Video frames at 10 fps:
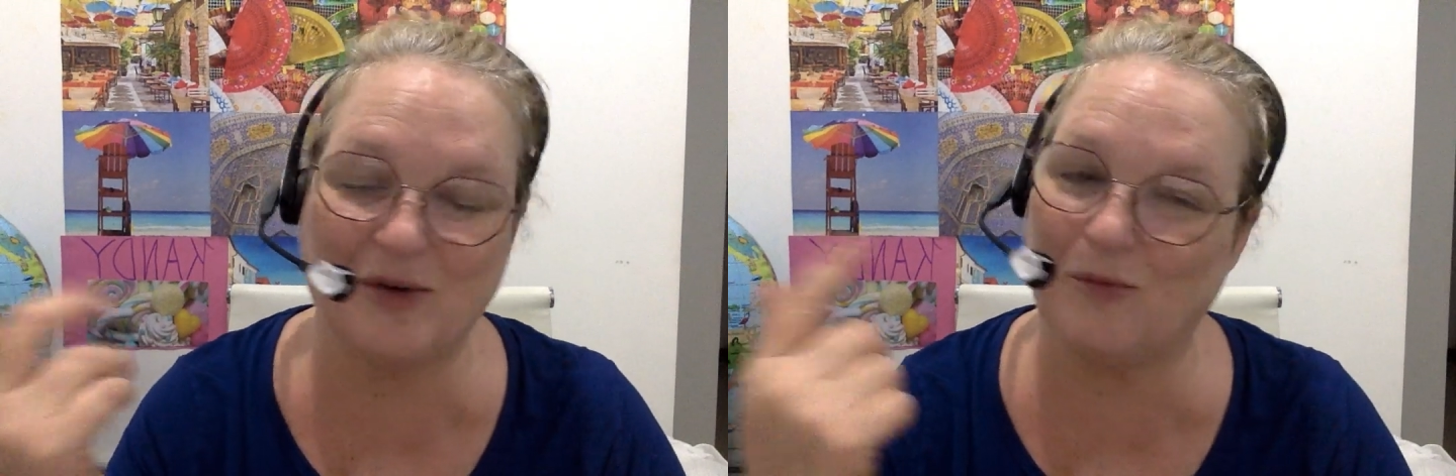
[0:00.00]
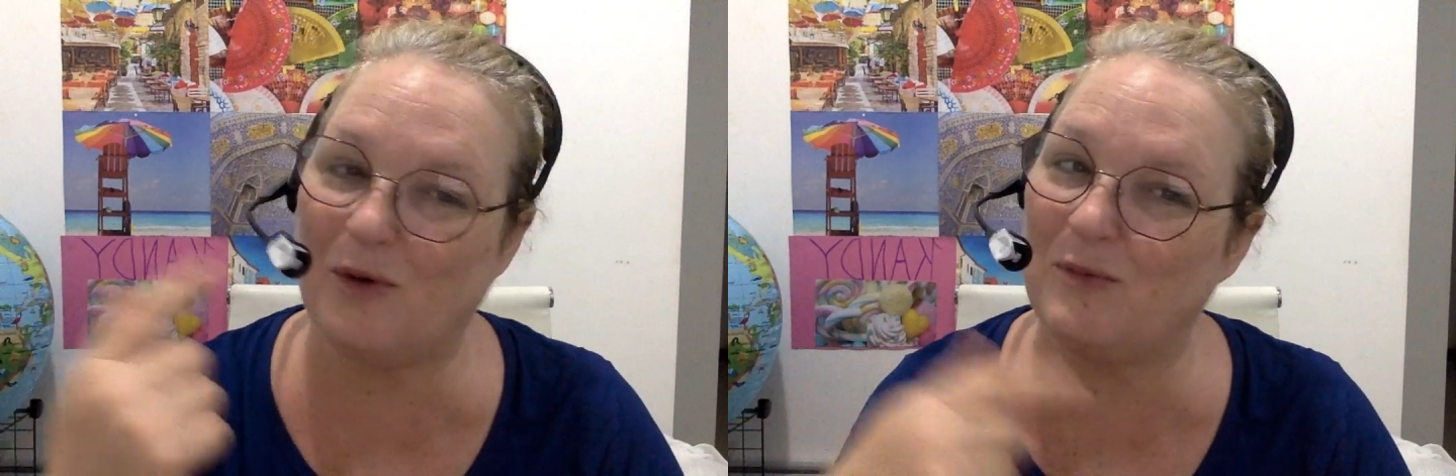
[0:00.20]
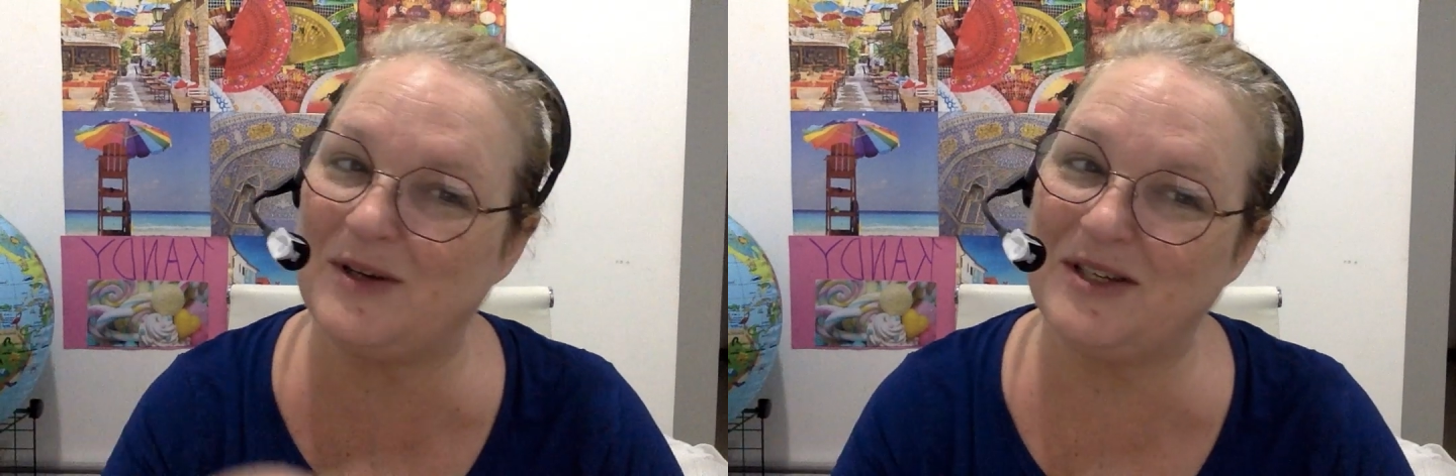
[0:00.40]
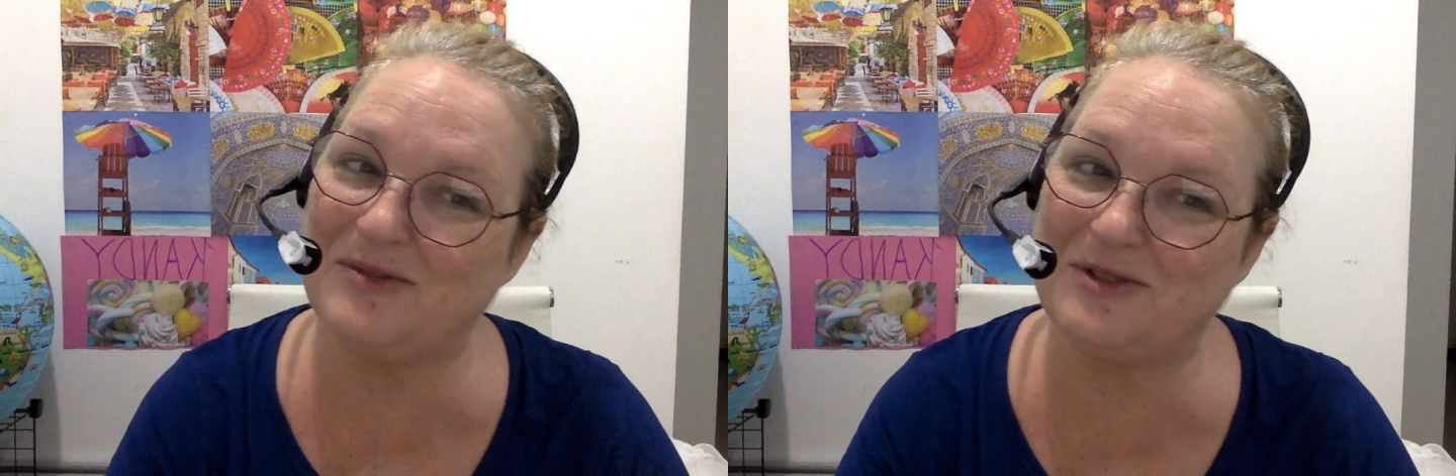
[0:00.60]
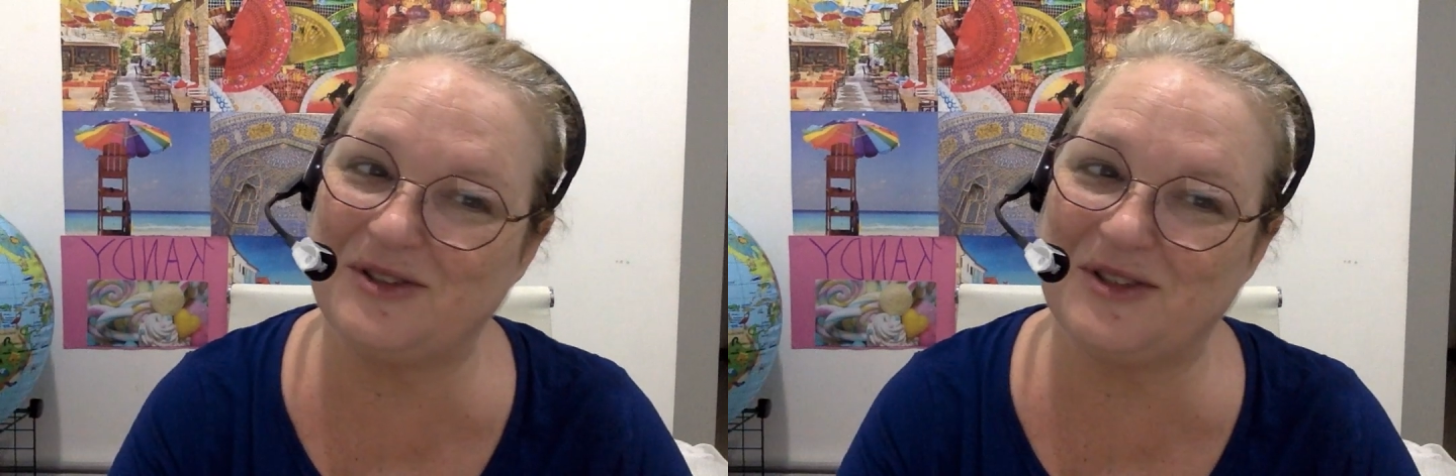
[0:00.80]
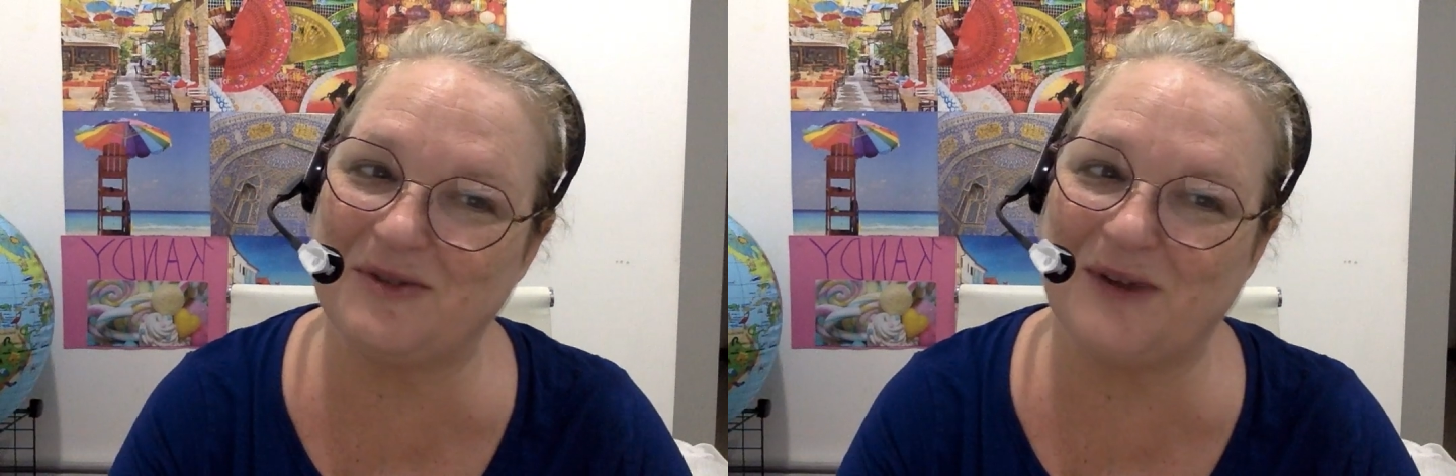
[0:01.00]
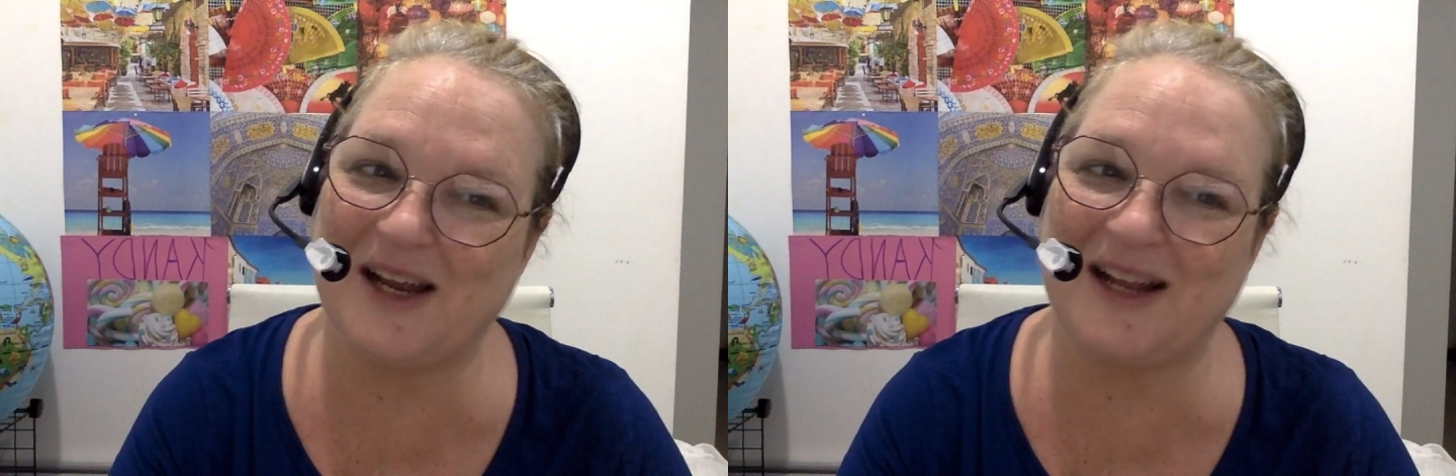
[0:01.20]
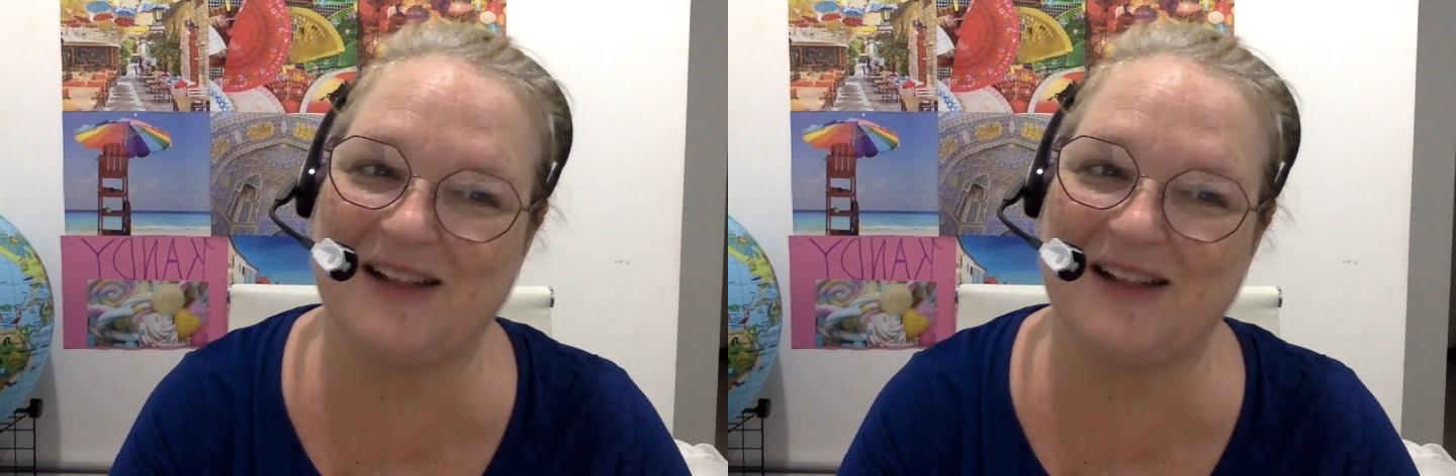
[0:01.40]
what we don't do so right in